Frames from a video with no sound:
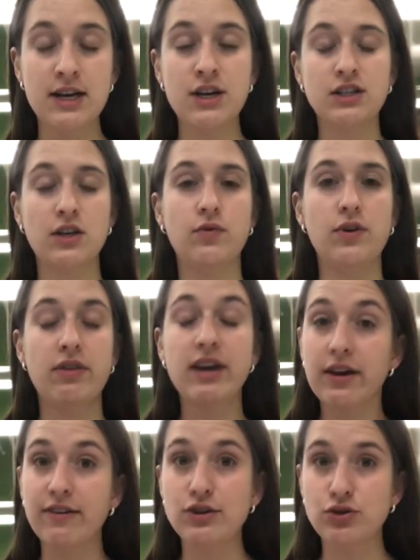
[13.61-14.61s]
So if we think
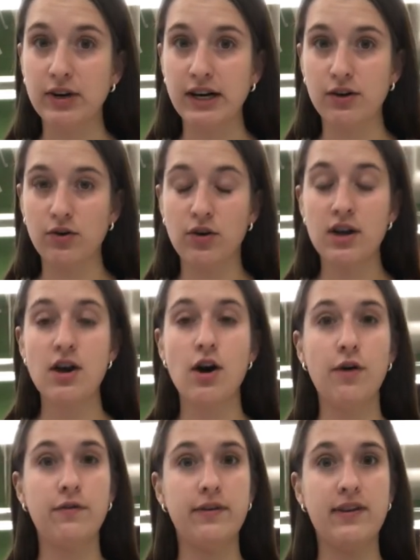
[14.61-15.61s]
of adrenal,
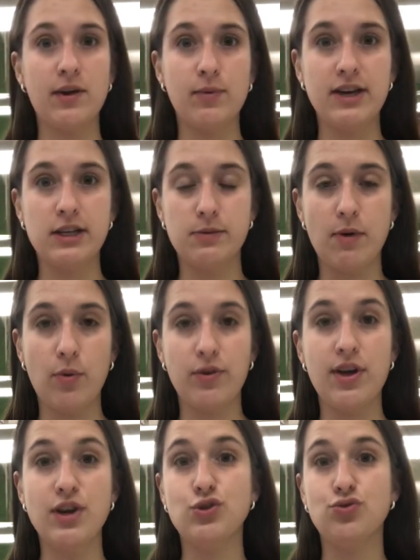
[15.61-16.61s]
hopefully that rings a bell with
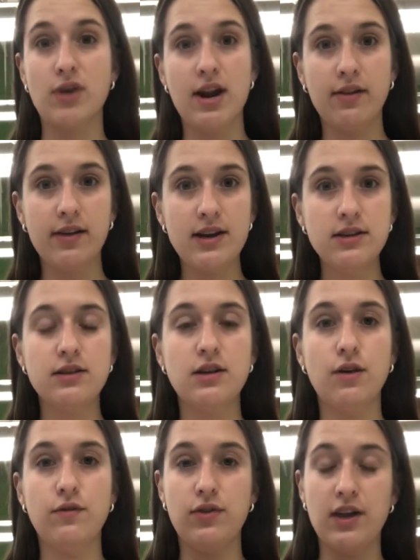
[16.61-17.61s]
adrenaline. So
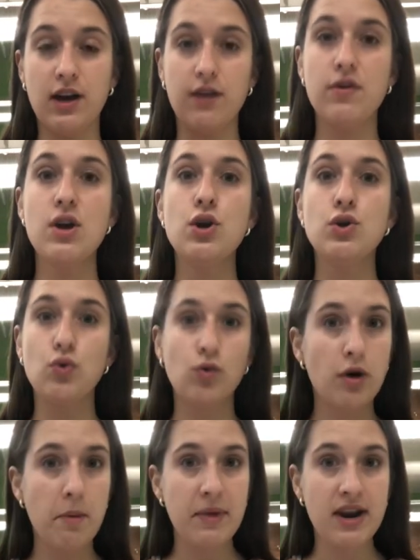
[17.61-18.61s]
if you think of
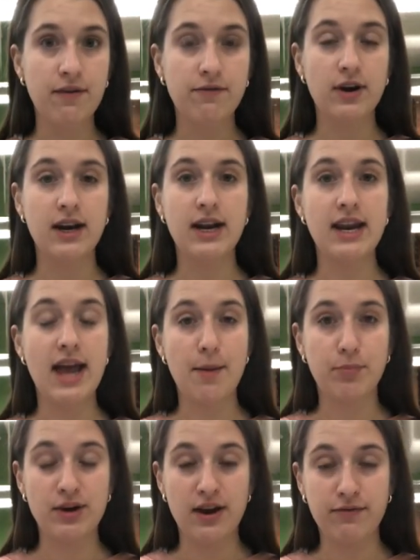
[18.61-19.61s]
norepinephrine and
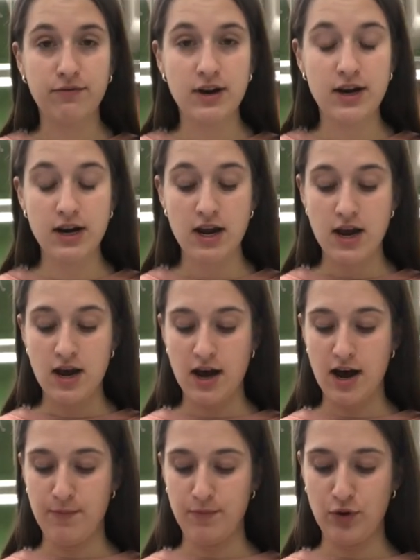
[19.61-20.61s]
epinephrine,
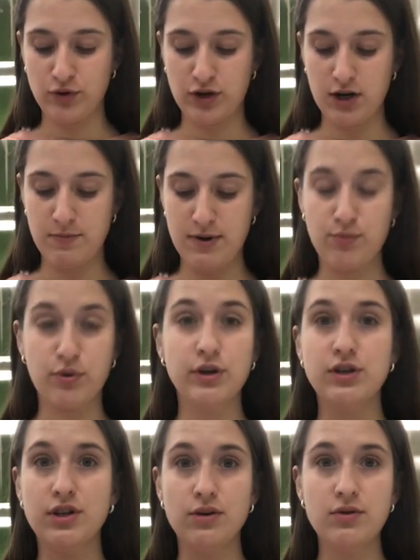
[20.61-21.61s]
those are going to be
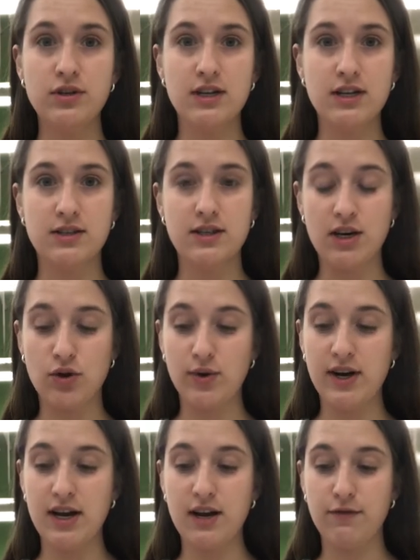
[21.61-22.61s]
produced and
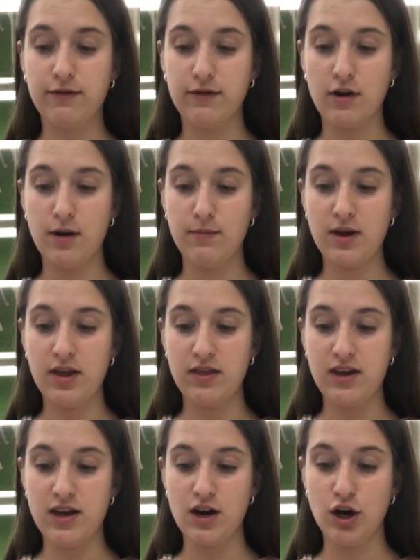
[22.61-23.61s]
secreted from
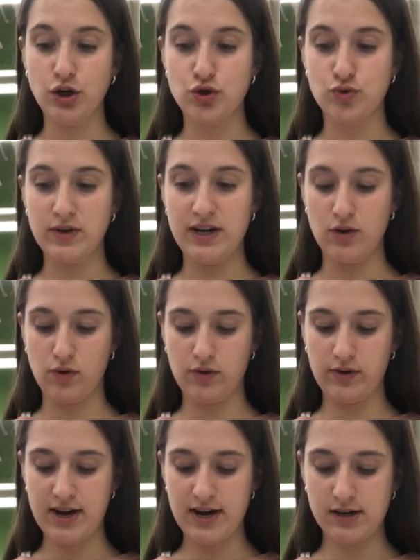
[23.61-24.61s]
the adrenal
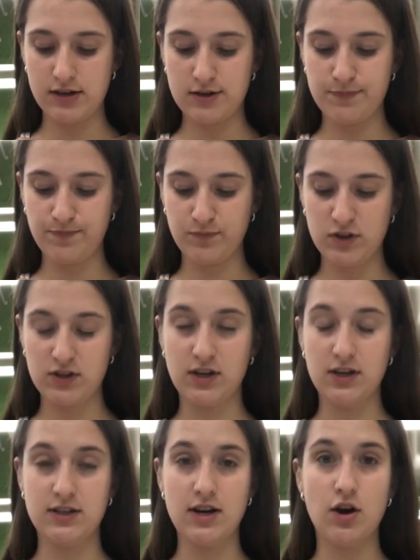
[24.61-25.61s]
gland. It's going
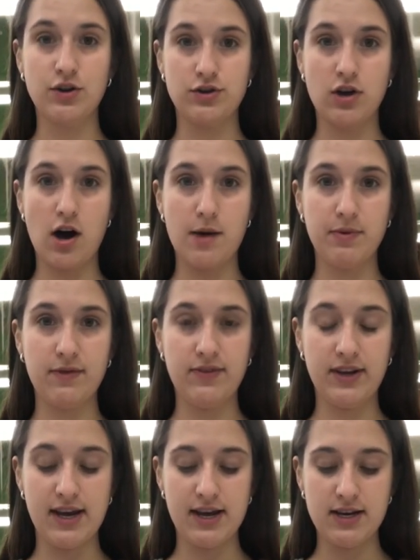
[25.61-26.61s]
to sit on top of the
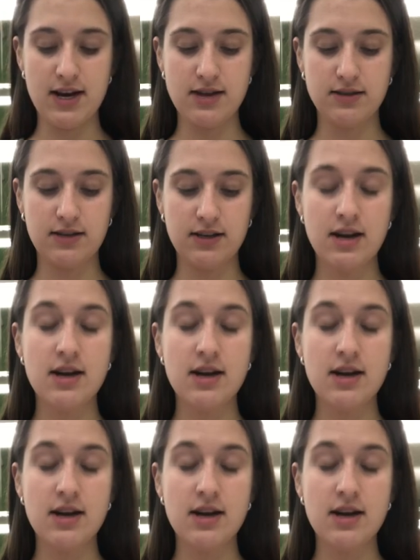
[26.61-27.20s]
kidneys.